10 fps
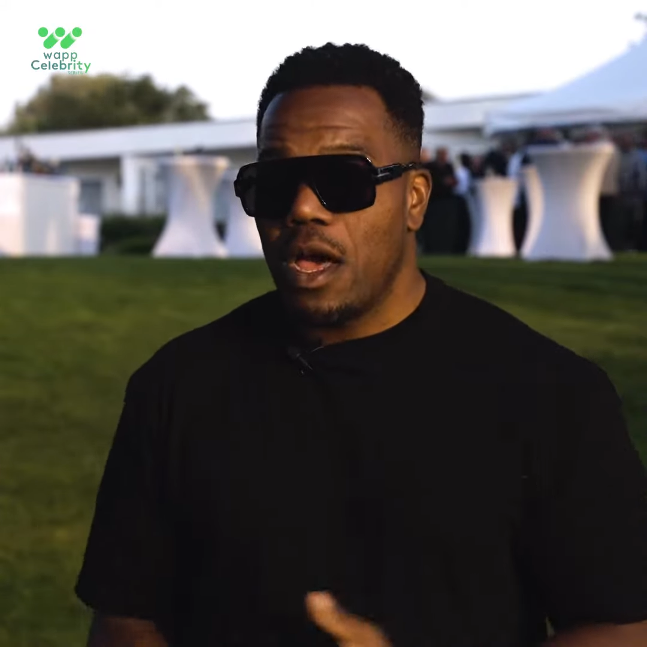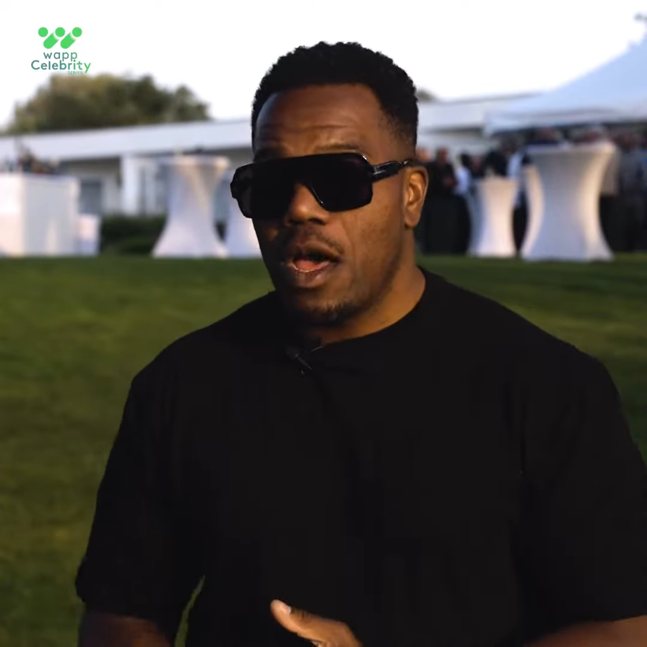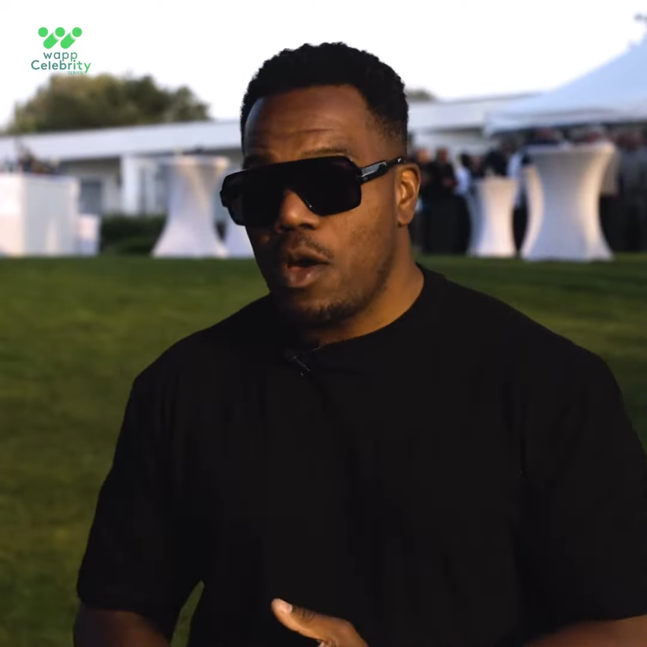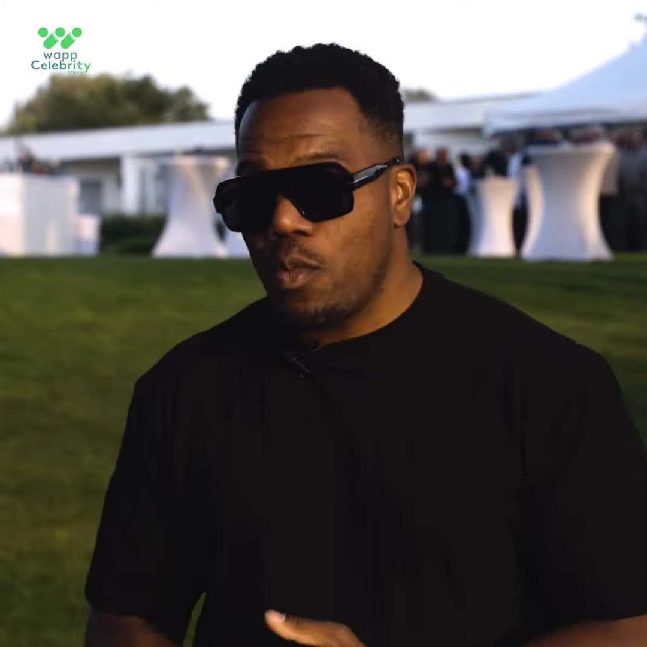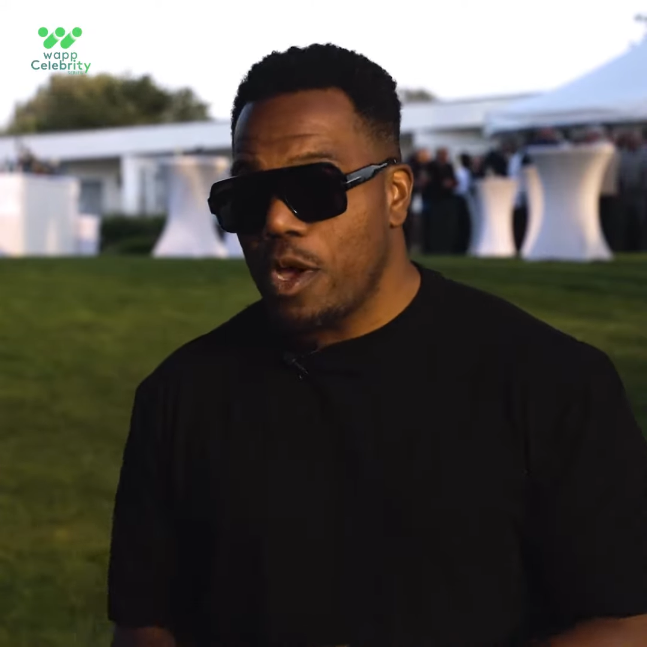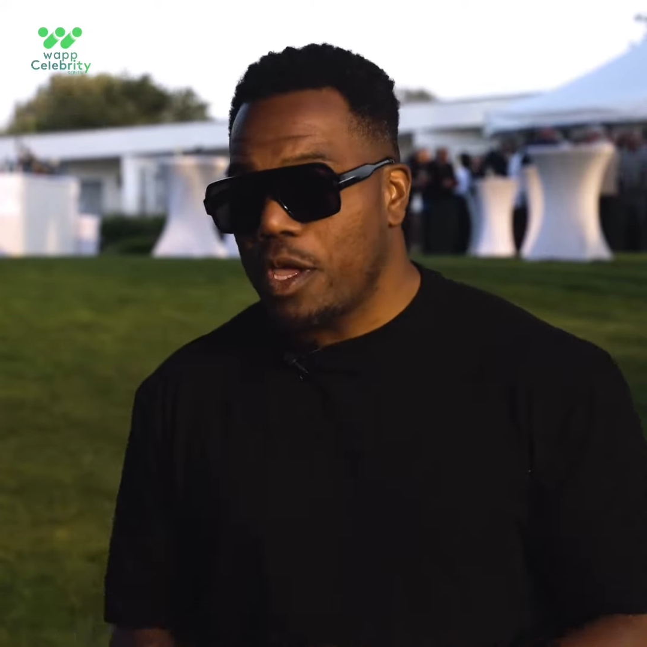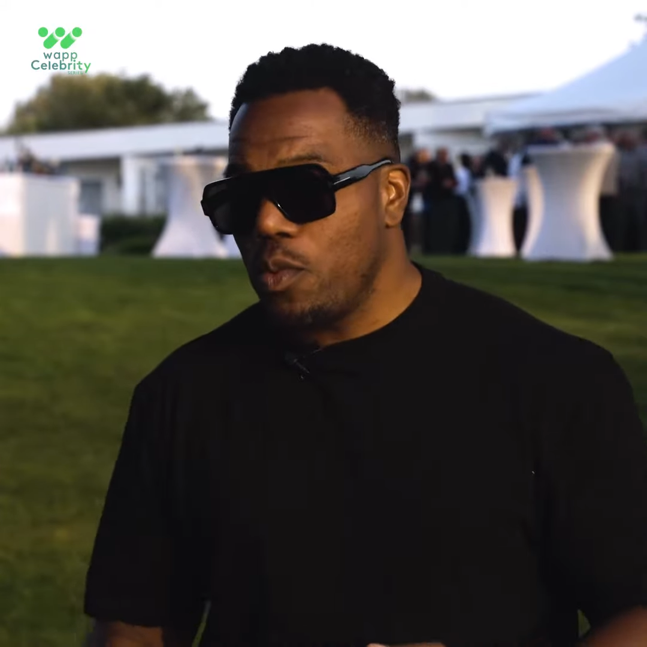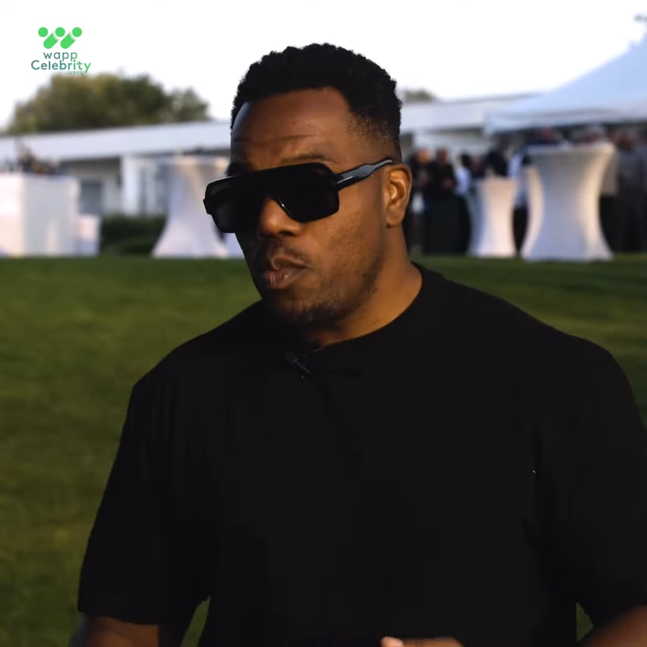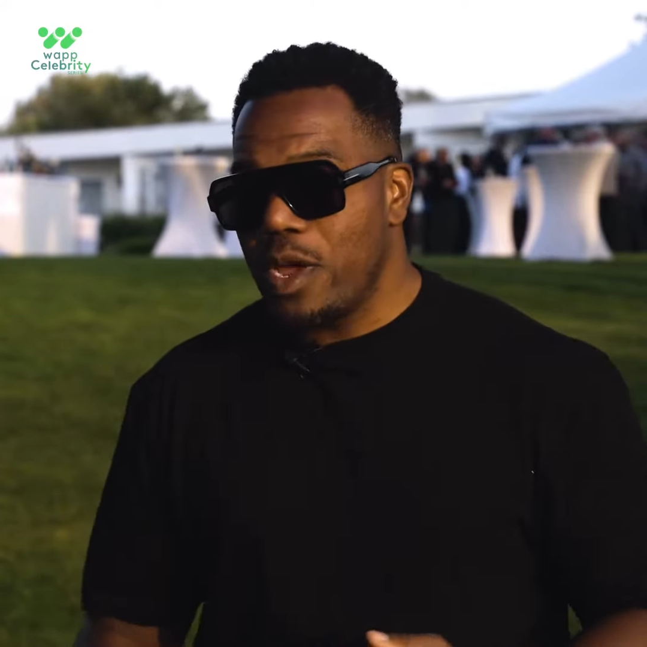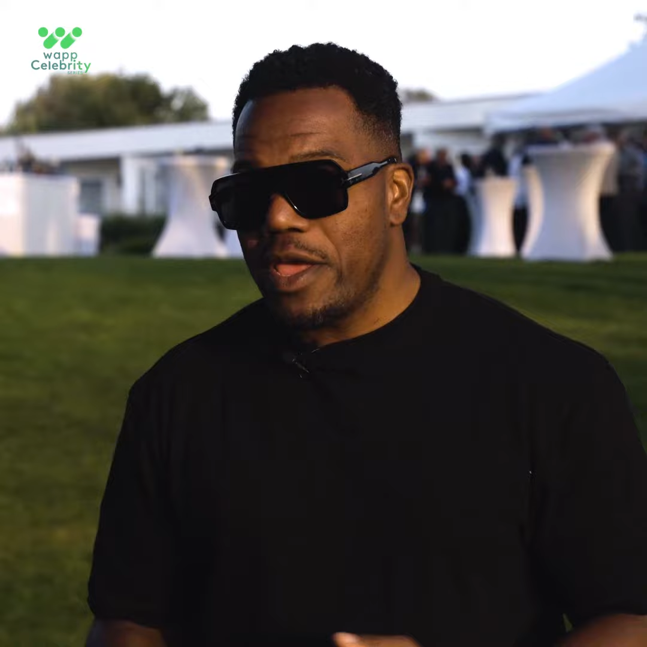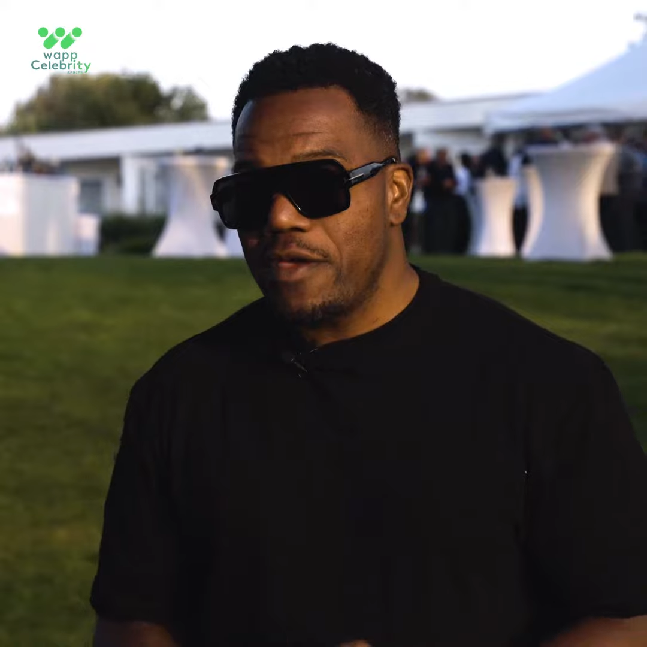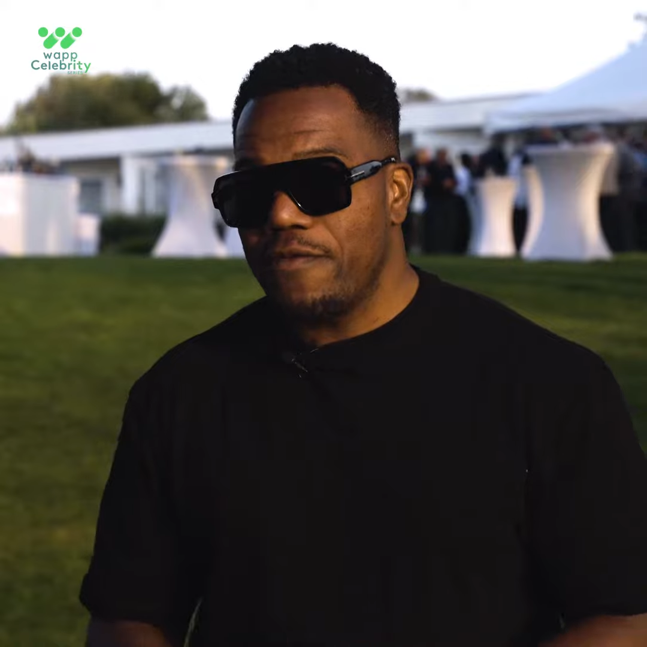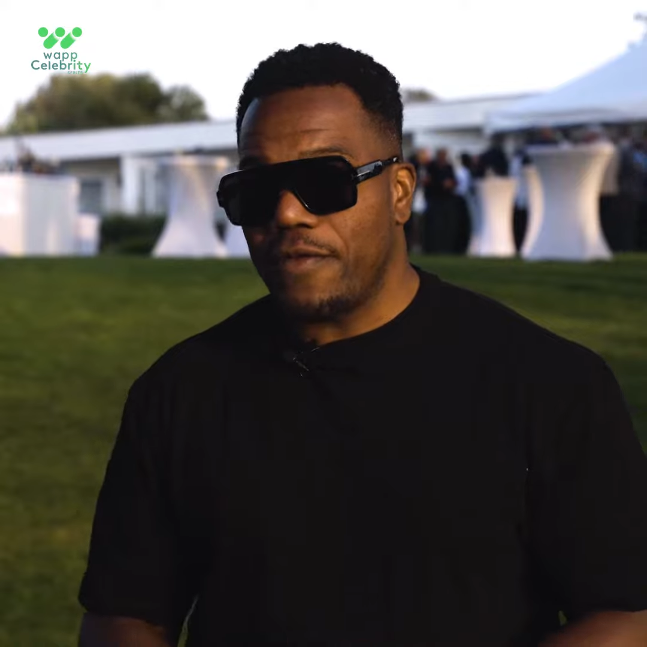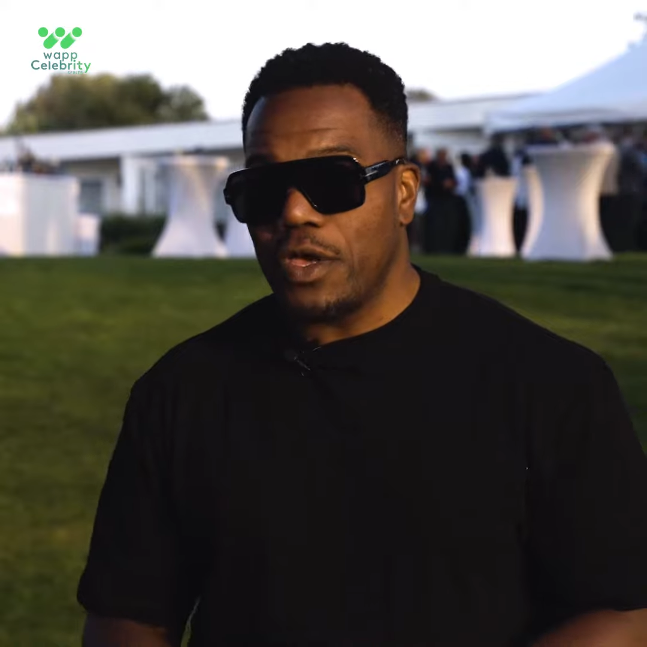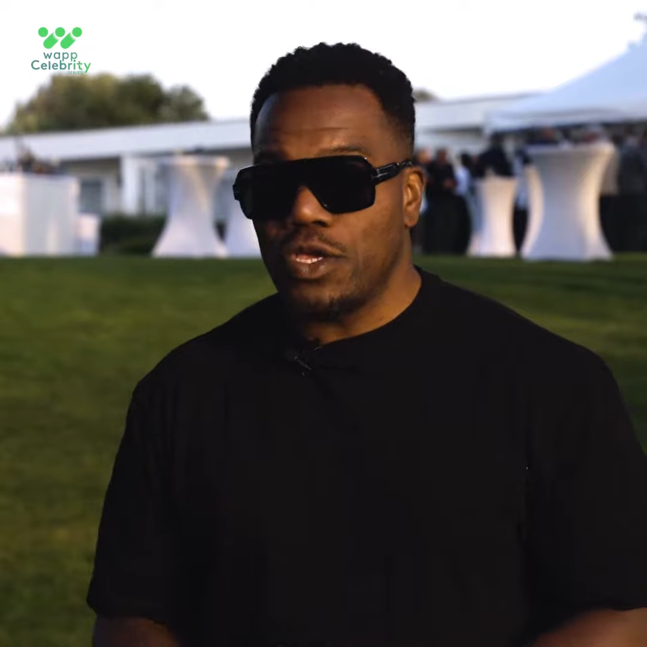working
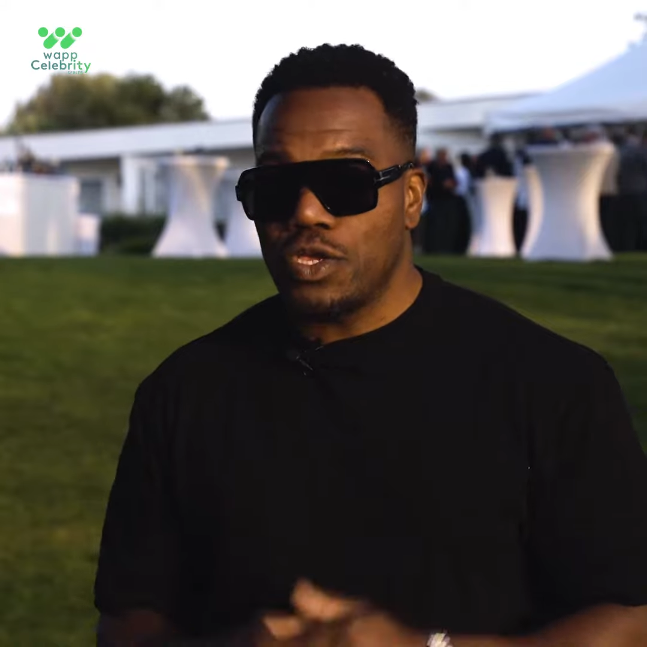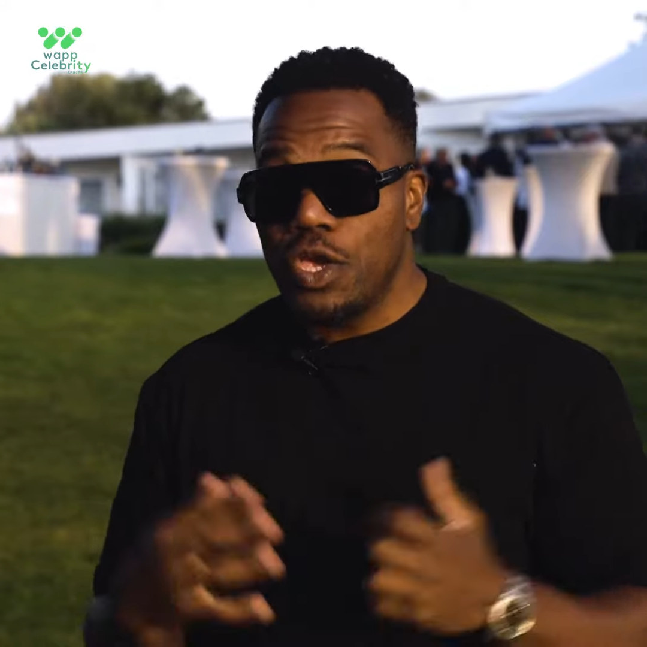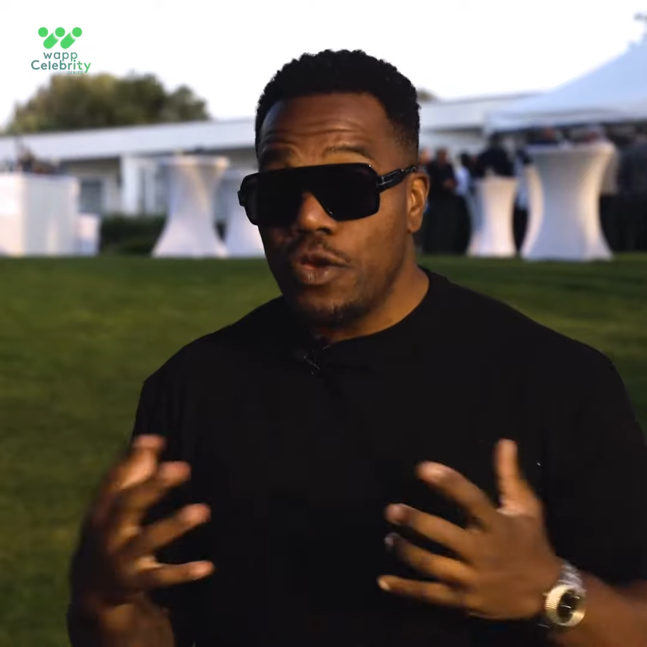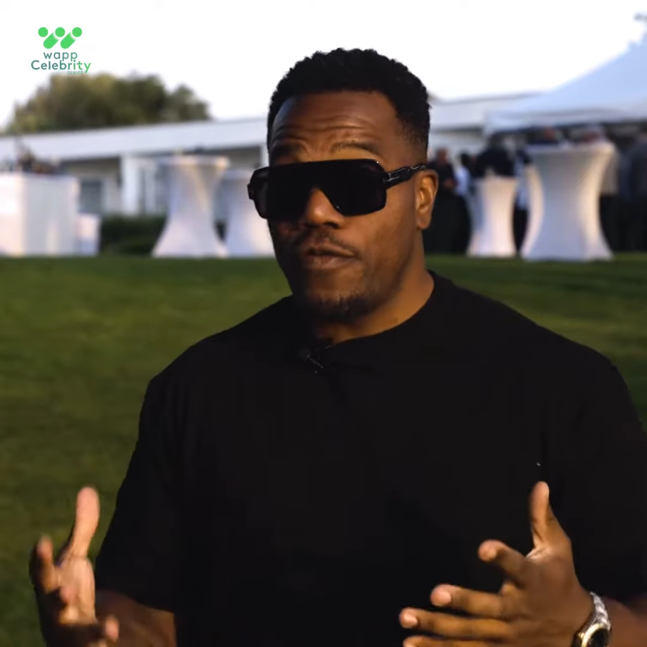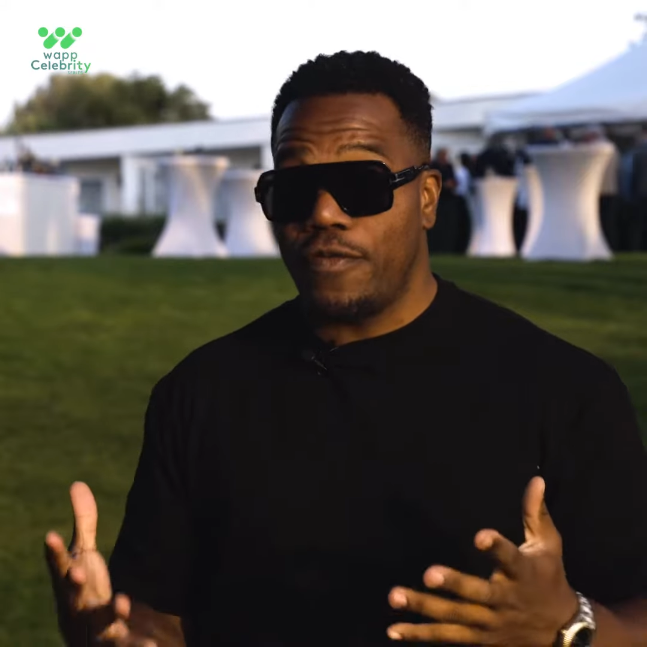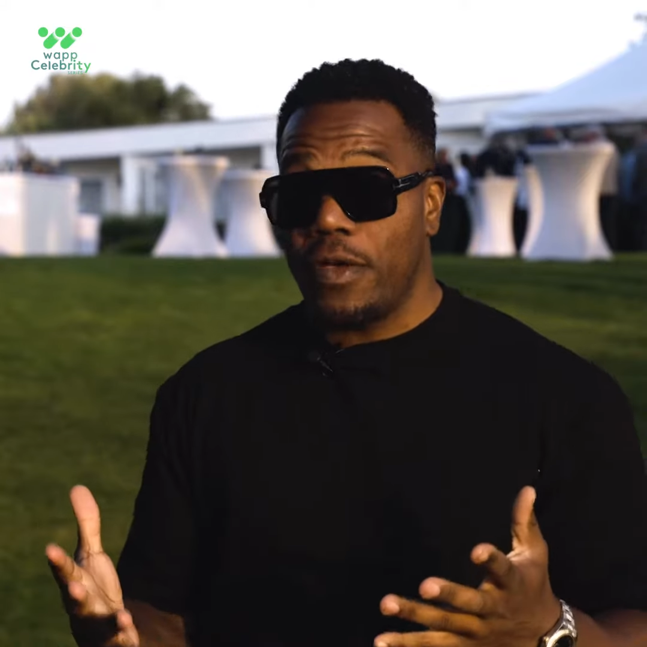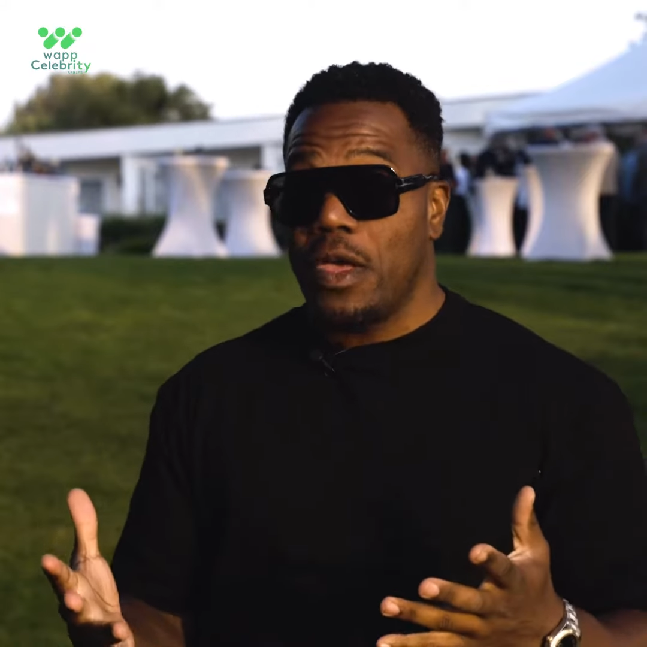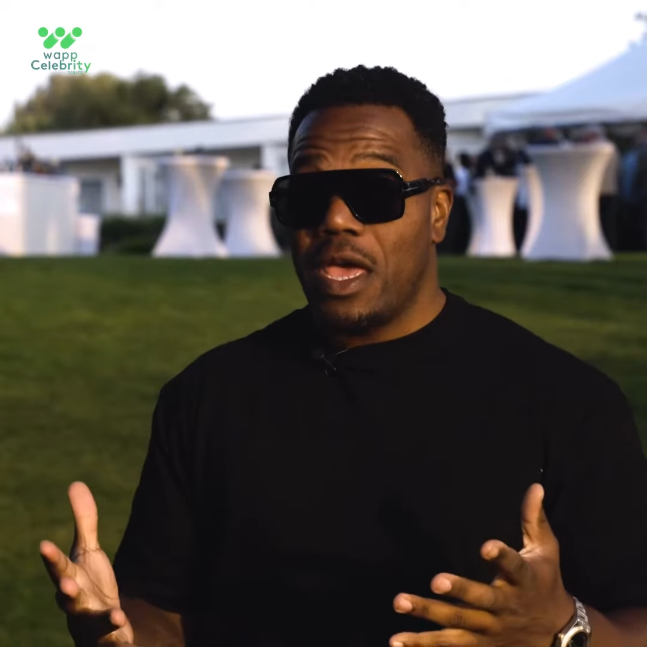with youth